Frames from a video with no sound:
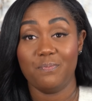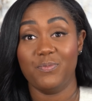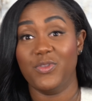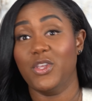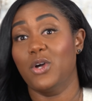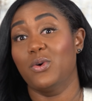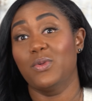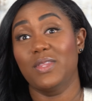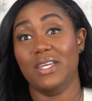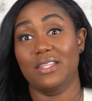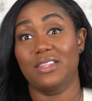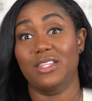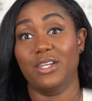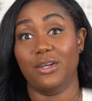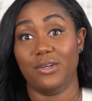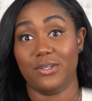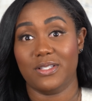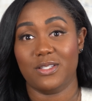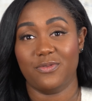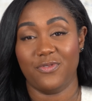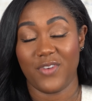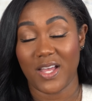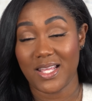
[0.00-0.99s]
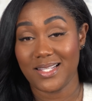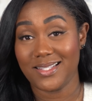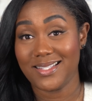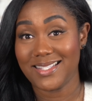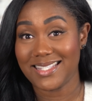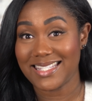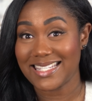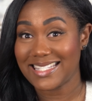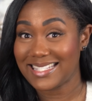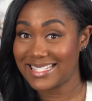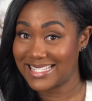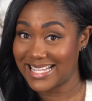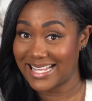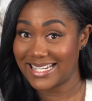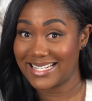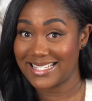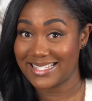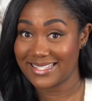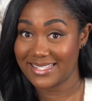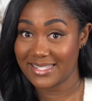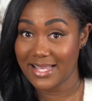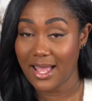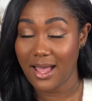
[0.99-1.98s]
know that there is funds set
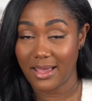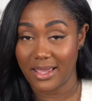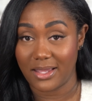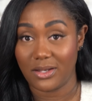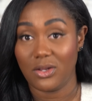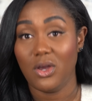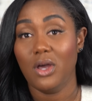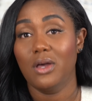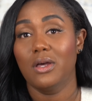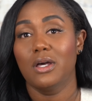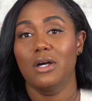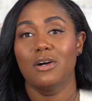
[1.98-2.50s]
aside